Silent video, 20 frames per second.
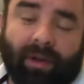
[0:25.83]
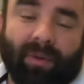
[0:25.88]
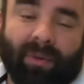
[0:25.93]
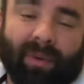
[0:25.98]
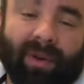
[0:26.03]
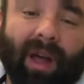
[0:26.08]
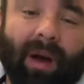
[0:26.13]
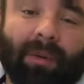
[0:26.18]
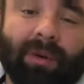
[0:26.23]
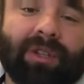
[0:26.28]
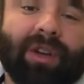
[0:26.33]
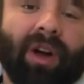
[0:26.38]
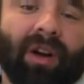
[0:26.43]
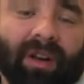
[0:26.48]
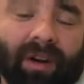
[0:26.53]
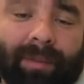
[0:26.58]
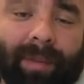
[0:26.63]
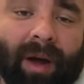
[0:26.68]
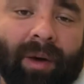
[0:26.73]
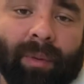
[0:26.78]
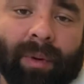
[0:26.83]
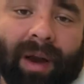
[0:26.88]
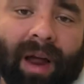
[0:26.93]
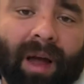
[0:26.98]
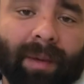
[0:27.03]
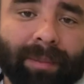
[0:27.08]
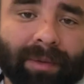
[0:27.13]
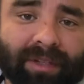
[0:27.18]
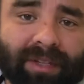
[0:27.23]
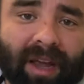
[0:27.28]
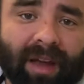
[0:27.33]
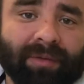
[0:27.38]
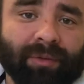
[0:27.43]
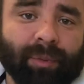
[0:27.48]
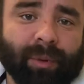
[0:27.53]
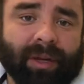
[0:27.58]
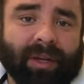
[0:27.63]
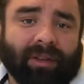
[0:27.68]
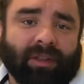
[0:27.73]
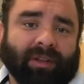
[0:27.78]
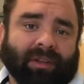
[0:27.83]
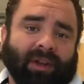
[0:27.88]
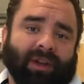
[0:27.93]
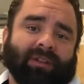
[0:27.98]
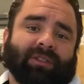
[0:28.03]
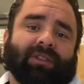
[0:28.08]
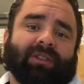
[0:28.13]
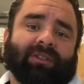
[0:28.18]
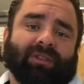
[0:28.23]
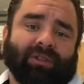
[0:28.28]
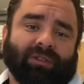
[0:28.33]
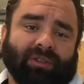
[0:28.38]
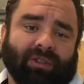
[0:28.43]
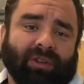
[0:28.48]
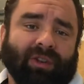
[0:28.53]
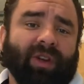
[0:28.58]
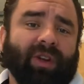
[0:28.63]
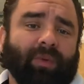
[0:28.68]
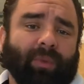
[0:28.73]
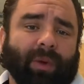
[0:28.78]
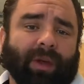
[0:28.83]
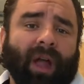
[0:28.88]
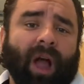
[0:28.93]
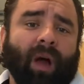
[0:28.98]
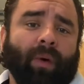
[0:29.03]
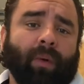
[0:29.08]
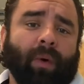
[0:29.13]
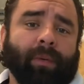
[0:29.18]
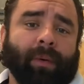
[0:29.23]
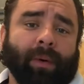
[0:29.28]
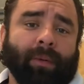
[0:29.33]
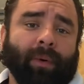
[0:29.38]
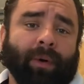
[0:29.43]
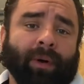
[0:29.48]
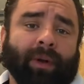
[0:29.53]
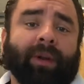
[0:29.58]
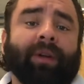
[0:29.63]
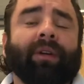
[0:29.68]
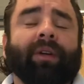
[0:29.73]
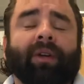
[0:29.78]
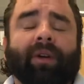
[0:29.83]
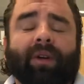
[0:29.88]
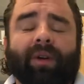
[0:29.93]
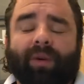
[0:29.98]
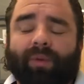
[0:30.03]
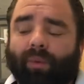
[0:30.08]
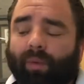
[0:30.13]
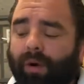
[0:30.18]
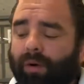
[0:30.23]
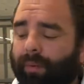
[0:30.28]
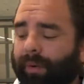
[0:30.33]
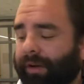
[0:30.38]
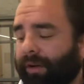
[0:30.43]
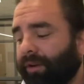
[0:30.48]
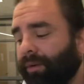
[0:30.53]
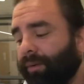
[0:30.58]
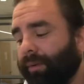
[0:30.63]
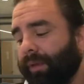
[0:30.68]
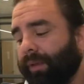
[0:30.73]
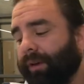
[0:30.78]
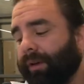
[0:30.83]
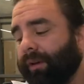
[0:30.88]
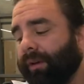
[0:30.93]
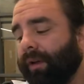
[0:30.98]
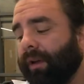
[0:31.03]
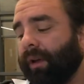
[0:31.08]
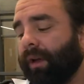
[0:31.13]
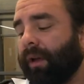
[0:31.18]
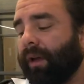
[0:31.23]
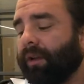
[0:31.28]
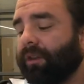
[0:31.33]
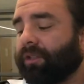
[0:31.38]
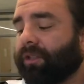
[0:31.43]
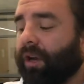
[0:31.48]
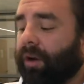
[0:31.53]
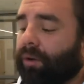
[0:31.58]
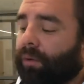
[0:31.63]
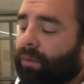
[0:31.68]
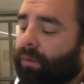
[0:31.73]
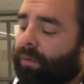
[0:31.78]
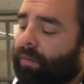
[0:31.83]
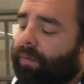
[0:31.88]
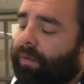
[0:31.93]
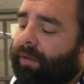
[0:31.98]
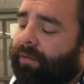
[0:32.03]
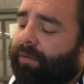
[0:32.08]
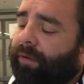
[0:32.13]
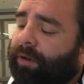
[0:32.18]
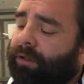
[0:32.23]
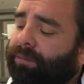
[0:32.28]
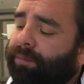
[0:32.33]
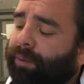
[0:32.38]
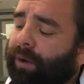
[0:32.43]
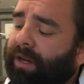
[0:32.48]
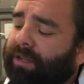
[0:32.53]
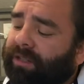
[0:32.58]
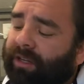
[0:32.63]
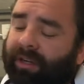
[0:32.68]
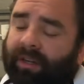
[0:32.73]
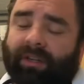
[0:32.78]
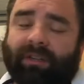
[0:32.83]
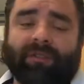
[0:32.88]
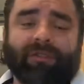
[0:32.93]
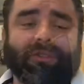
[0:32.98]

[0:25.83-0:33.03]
Well, now we're talking about what happens after we get the Constitution. We got what we wanted. What do we do with it? So the first president,